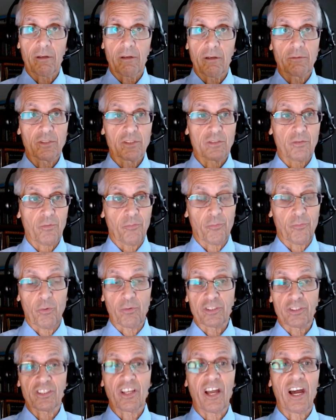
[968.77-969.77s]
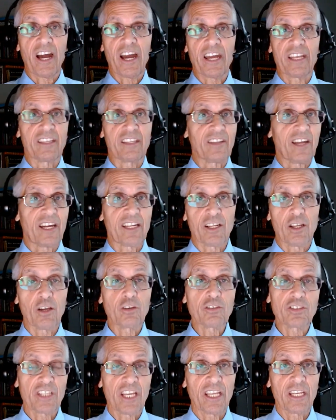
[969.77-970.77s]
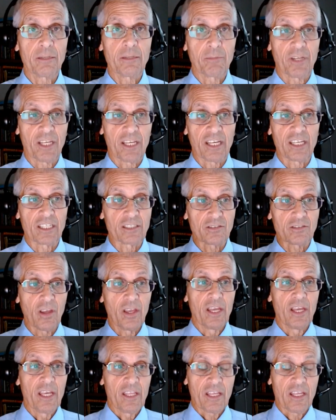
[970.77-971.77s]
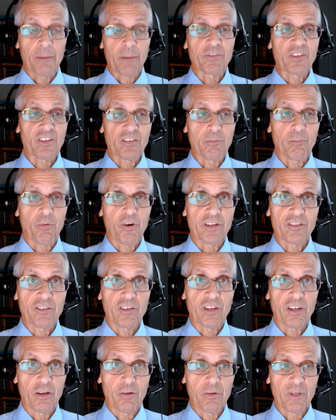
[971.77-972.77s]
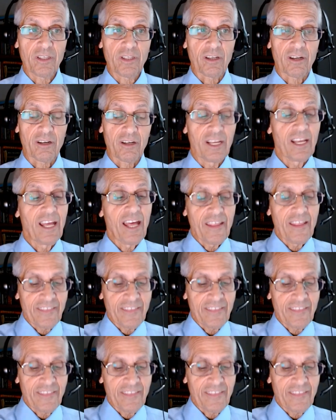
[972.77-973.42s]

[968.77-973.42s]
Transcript: you know, just thrown aside and not negotiated because the opposition party is going to go in there?